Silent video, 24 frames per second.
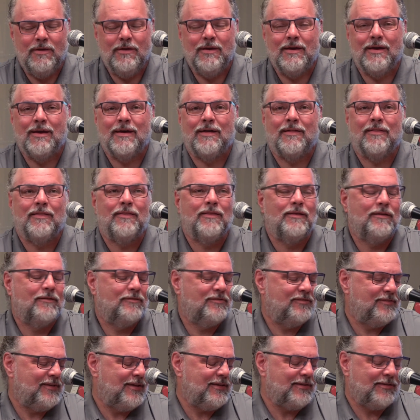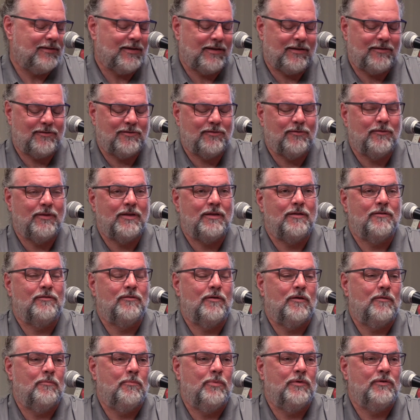Yeah, the Sting Night. So
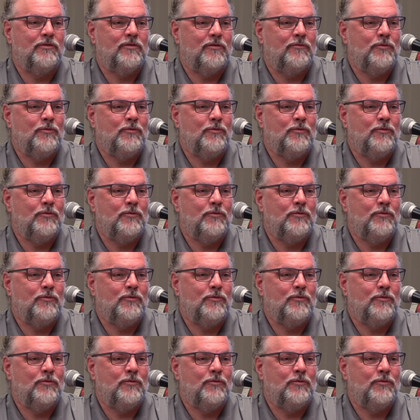a bunch